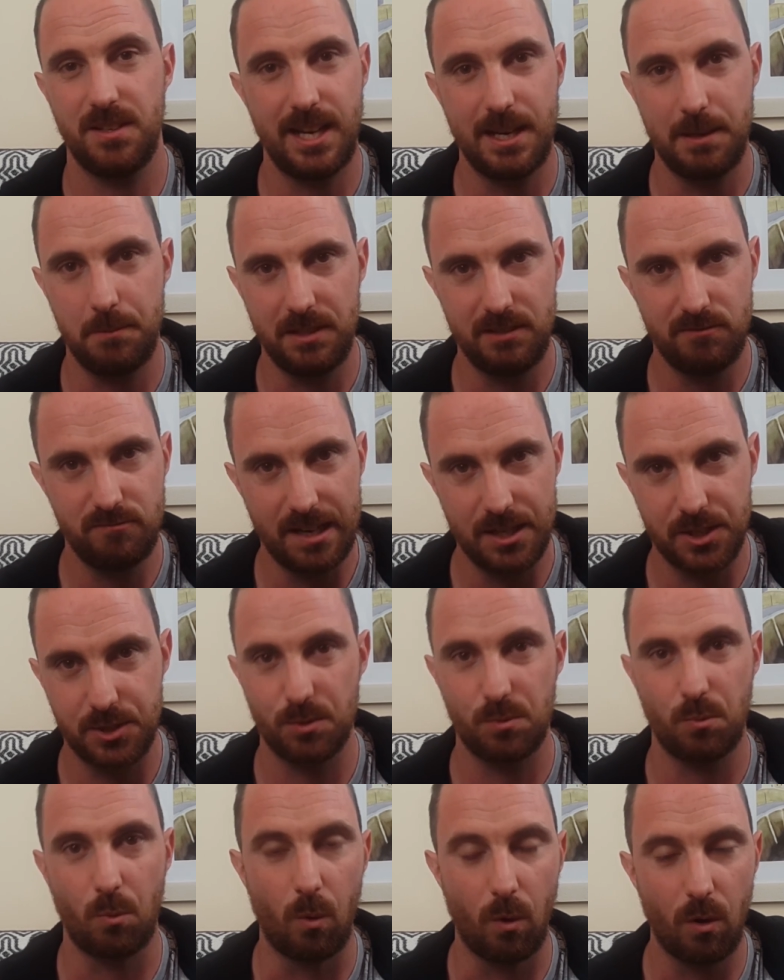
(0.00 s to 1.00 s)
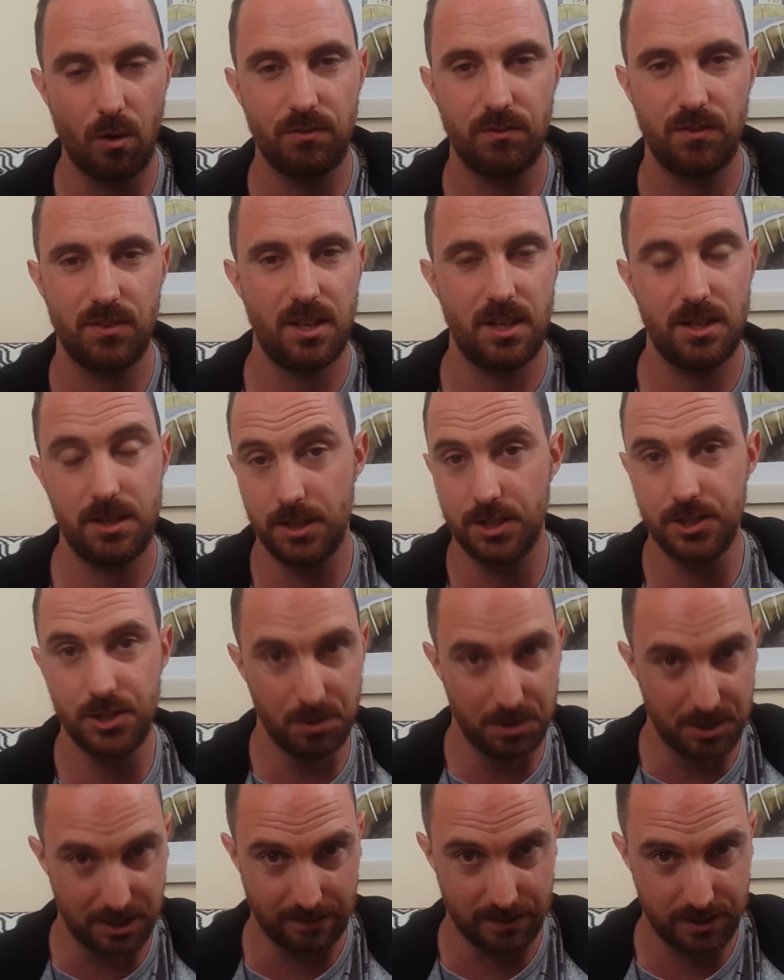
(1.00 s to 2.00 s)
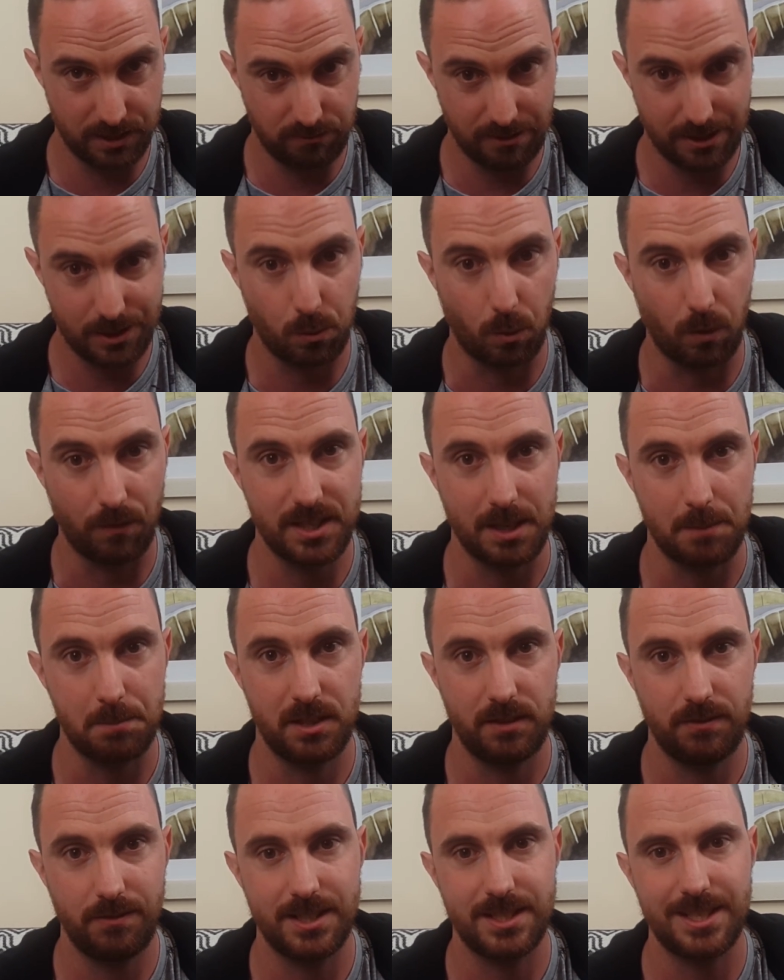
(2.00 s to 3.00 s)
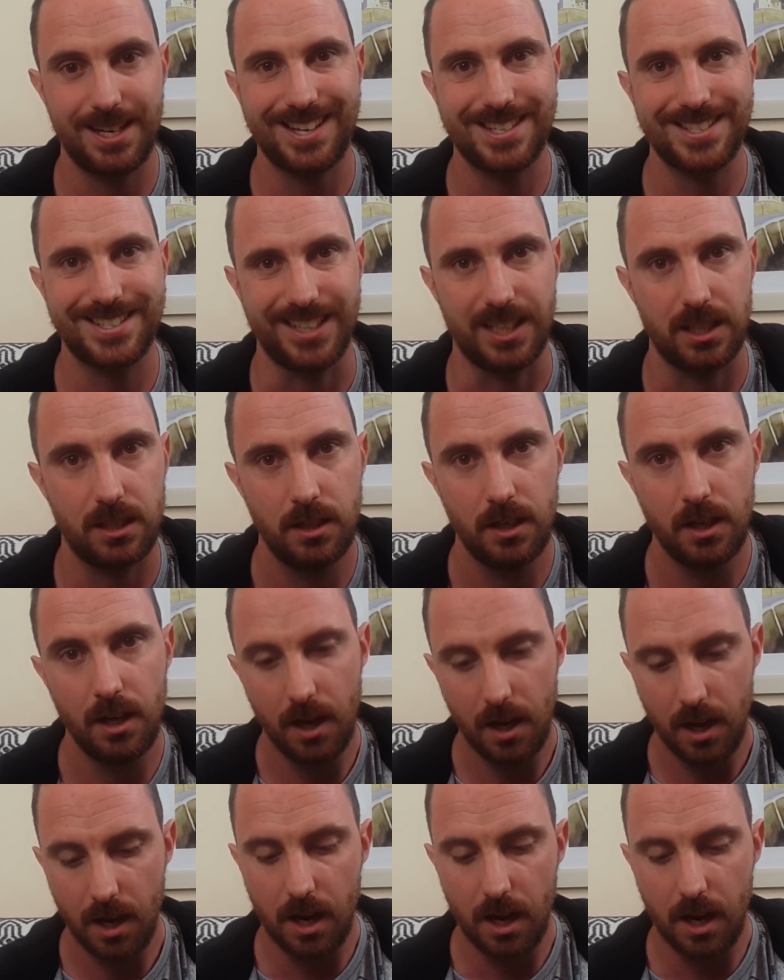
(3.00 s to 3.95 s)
namely Red Dwarf, and the new series of Red Dwarf is absolutely fantastic.